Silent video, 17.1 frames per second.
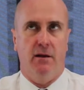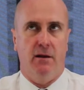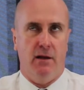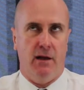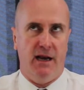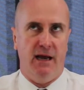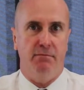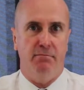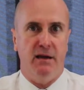
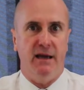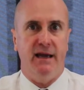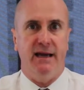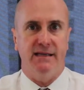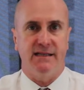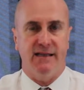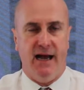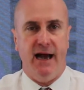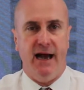an
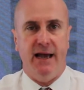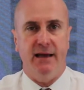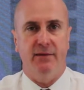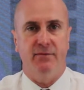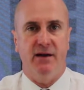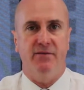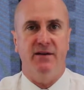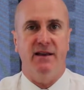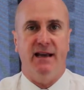MBSA.
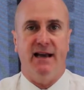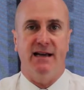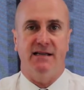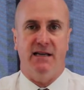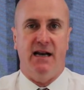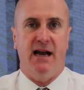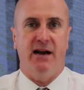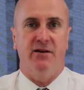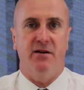Everything has
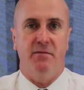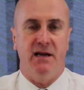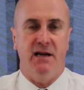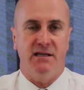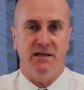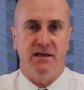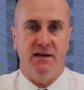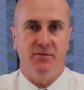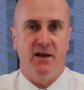an acronym,
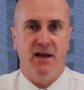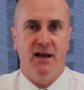doesn't it?